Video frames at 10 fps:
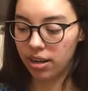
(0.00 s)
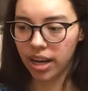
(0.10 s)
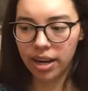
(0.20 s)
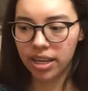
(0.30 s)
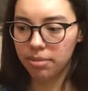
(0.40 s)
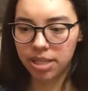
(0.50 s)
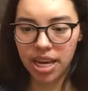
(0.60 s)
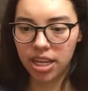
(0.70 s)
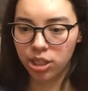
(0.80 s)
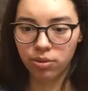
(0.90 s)
I keep
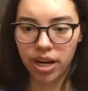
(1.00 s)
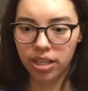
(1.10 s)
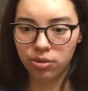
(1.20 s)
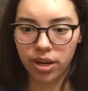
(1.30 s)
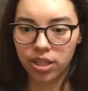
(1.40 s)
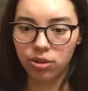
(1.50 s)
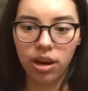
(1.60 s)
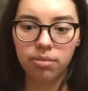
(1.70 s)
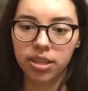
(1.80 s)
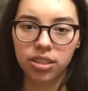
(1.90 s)
saying it's great
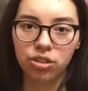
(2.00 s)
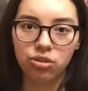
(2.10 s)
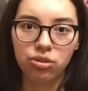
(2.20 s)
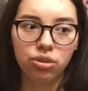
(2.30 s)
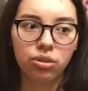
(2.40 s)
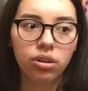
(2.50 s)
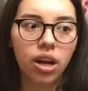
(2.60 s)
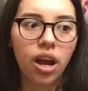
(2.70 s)
because it's true.